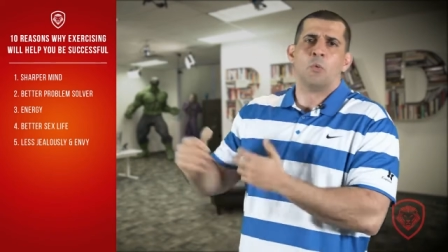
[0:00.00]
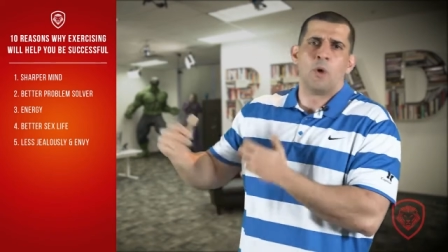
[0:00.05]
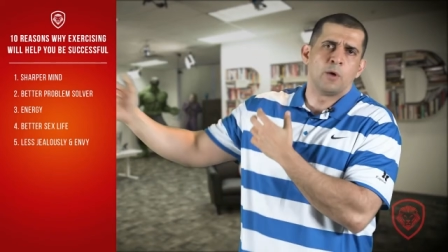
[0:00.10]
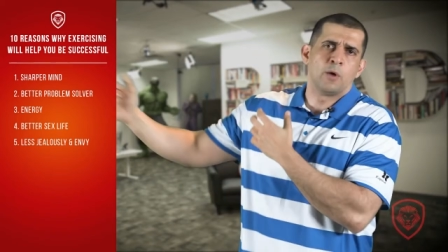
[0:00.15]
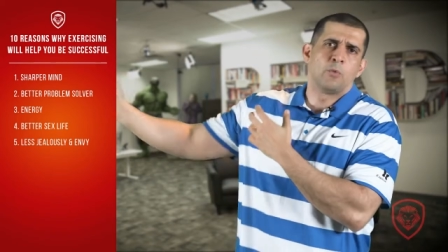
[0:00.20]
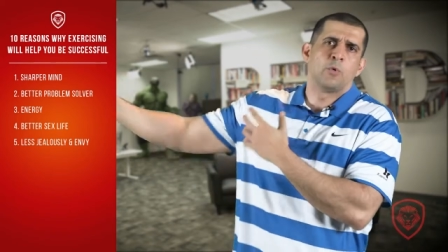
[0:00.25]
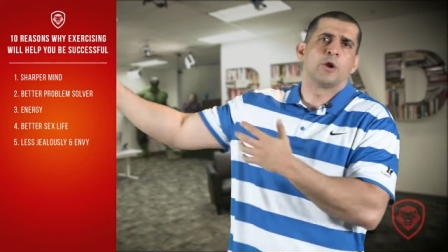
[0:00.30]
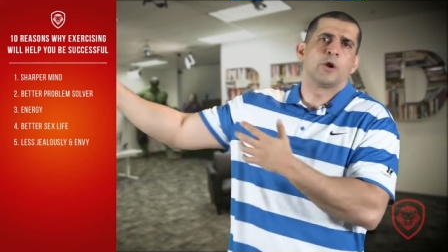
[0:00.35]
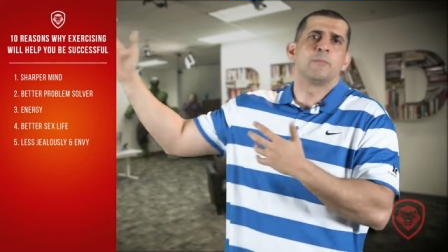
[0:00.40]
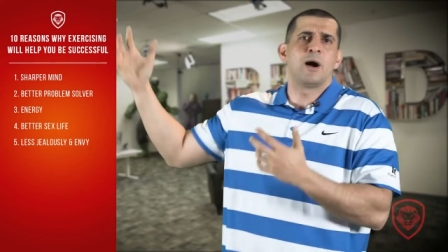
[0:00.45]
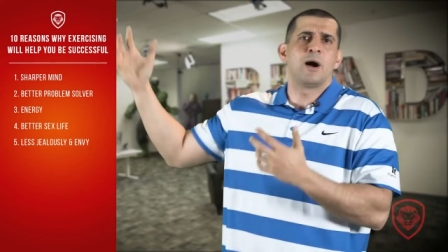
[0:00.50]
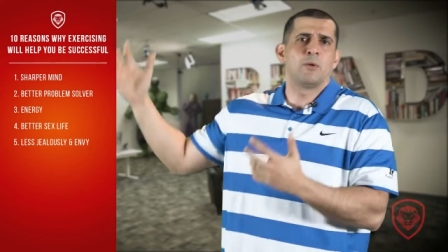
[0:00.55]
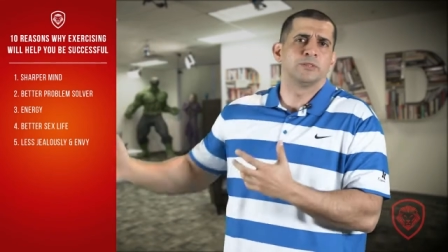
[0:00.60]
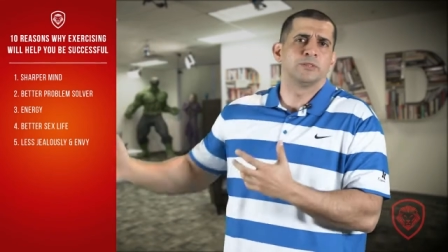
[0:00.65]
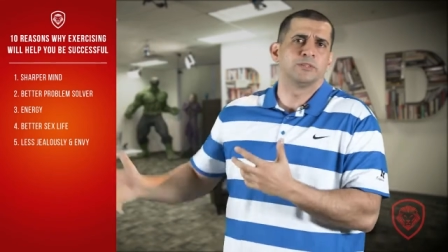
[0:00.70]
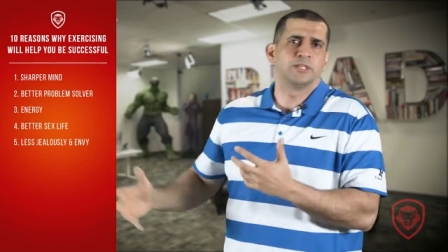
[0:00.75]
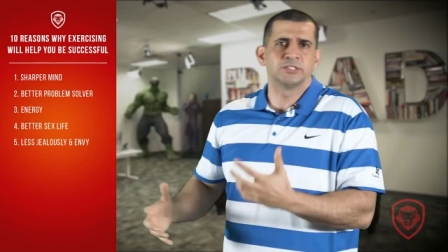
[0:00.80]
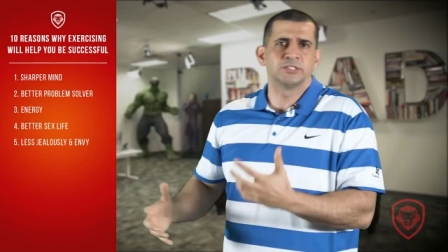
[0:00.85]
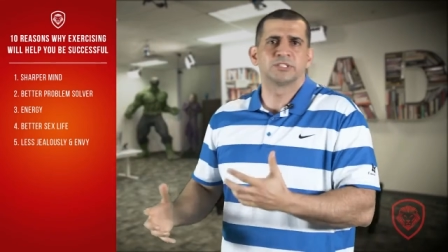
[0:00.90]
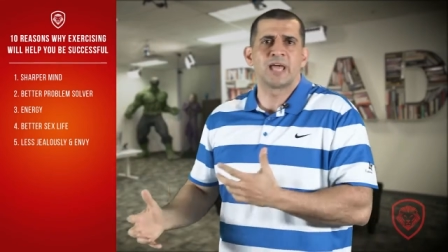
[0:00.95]
well, what about
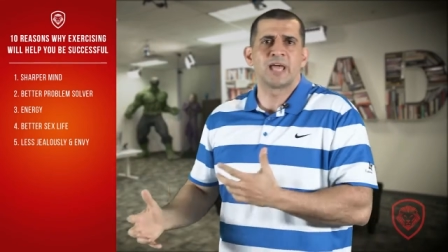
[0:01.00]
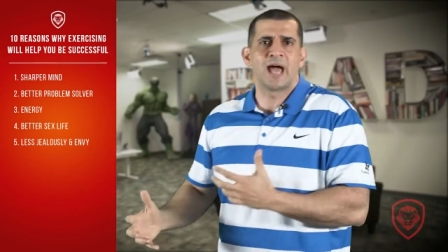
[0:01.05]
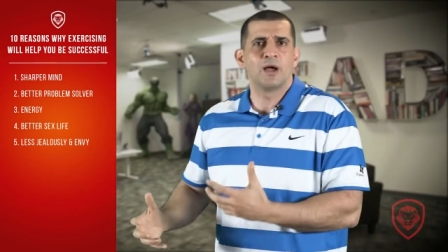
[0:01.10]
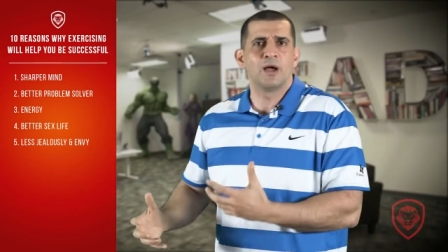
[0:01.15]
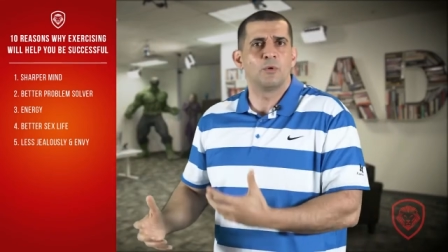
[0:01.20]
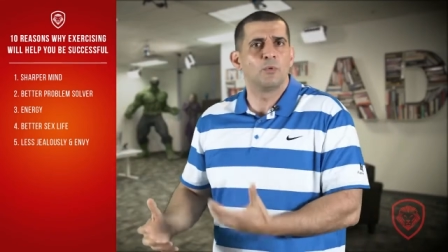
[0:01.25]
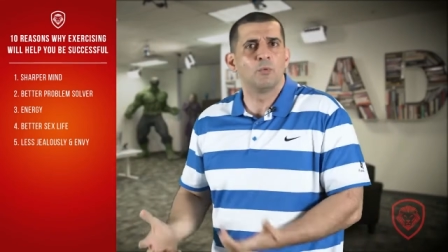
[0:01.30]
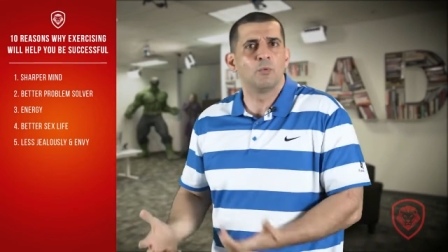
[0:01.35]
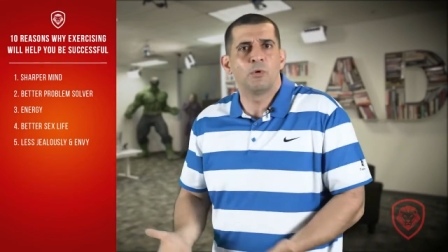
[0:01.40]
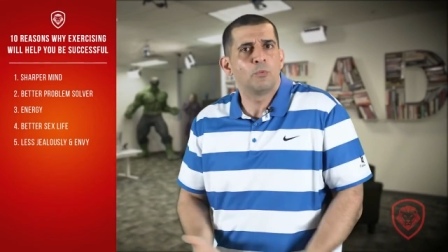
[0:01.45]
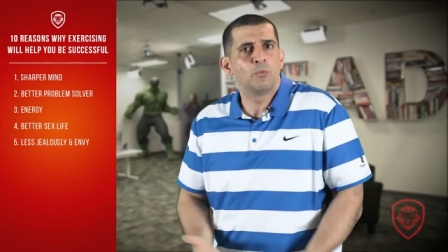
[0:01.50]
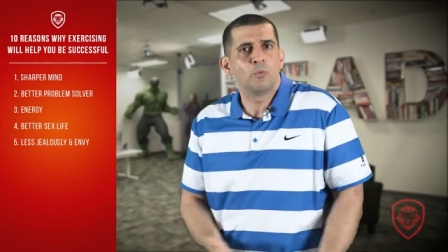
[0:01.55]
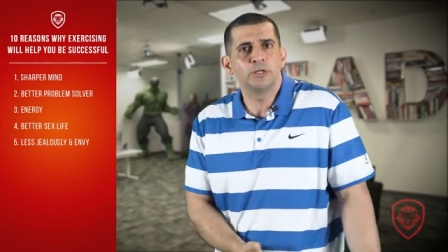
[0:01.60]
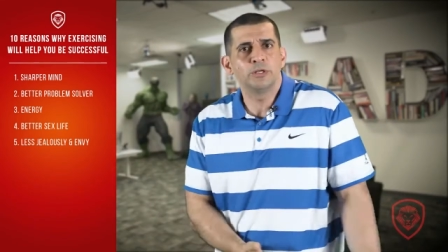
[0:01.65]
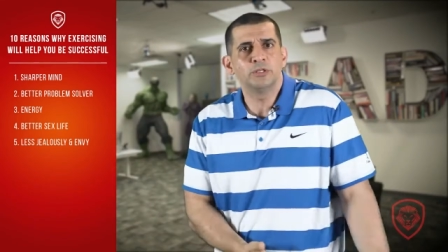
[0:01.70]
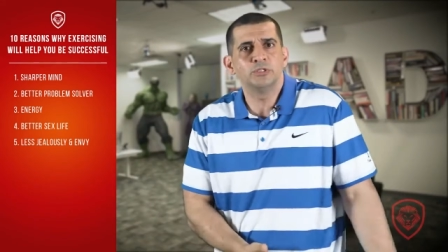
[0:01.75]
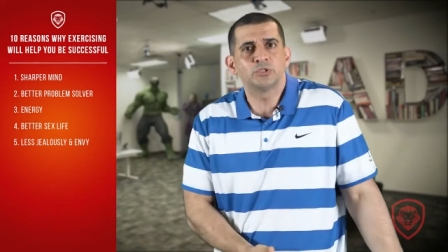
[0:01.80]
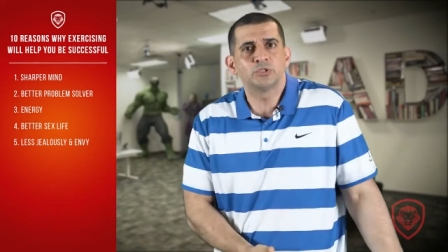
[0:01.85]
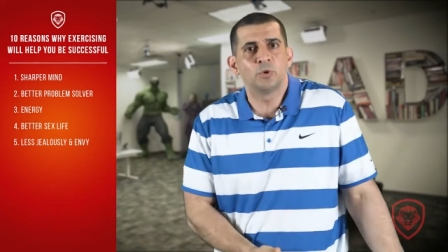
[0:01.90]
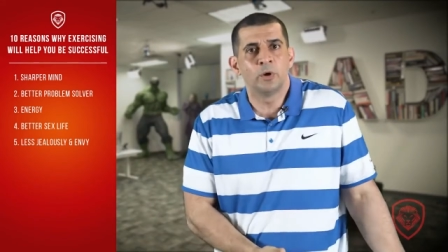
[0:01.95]
with this guy? Well, what,
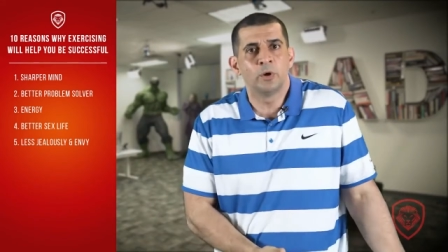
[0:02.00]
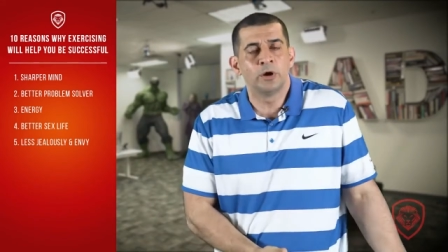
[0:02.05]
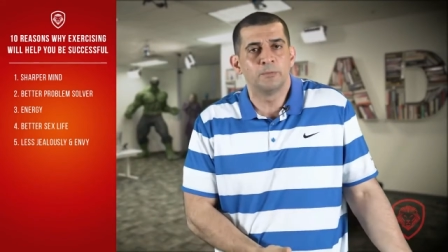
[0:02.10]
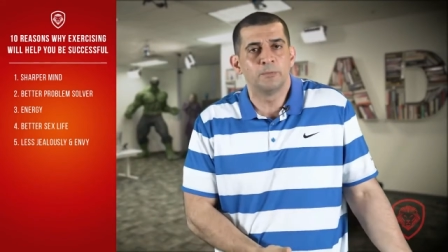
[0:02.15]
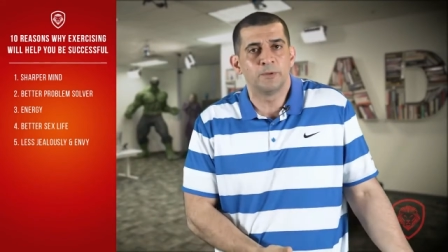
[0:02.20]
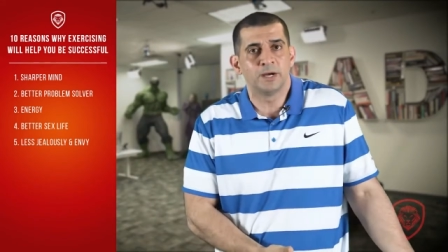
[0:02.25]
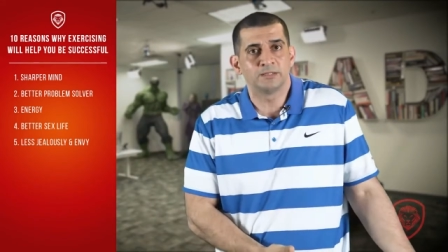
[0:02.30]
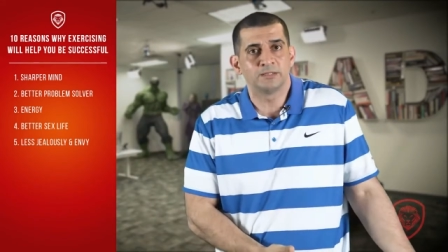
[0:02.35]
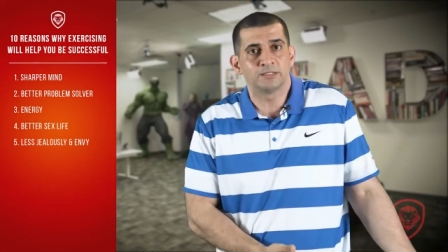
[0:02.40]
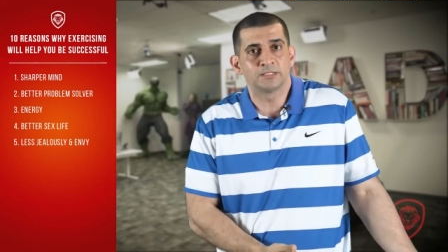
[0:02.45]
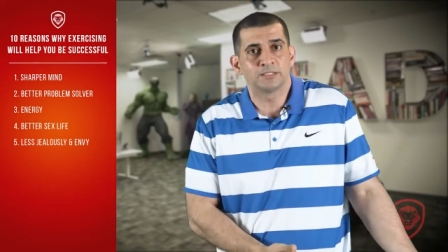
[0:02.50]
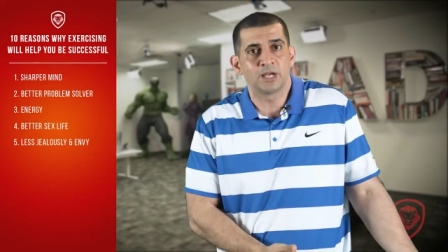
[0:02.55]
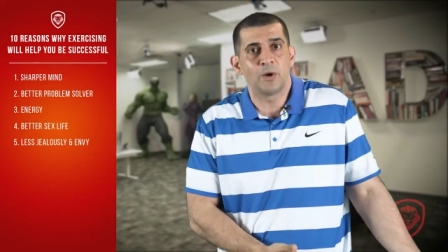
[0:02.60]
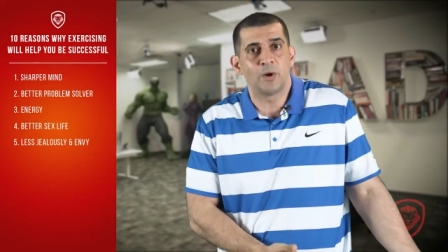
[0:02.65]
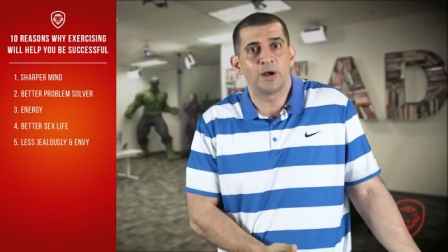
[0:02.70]
what are you so worried about this guy?